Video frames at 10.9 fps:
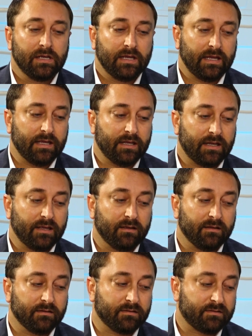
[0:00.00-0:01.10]
It
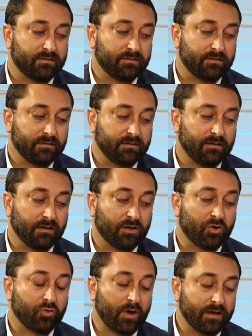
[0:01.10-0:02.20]
is
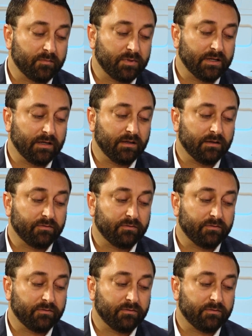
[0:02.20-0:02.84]
incredibly